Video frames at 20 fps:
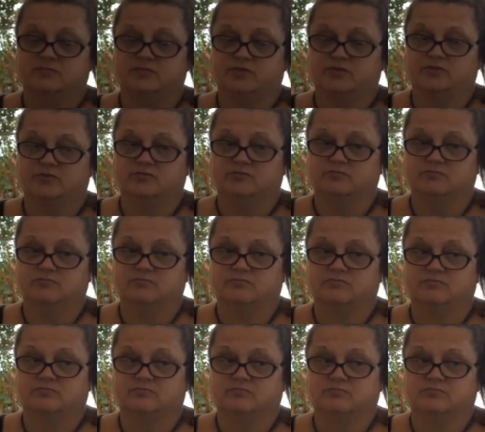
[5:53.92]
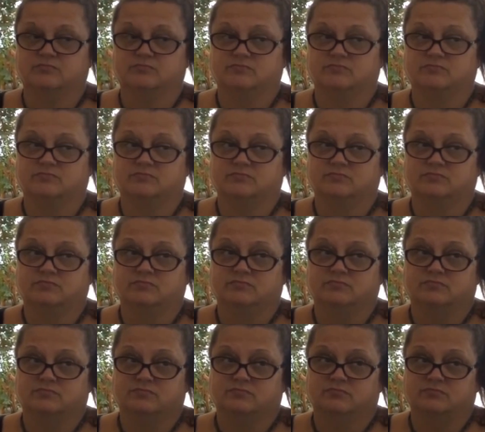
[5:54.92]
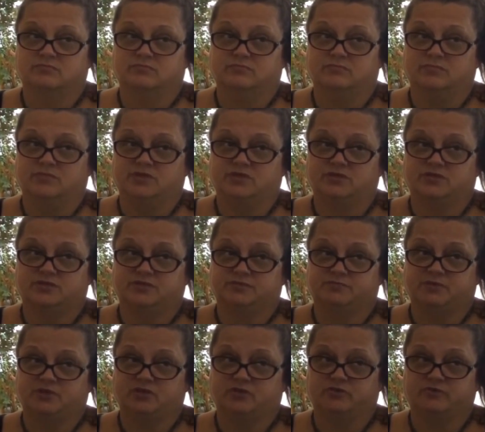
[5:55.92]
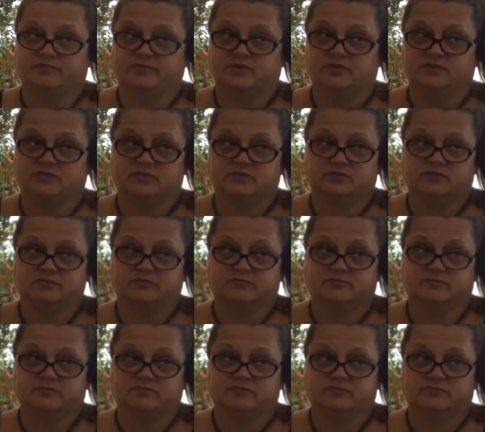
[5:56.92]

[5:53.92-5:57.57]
you know, mm -hmm. makes me nervous.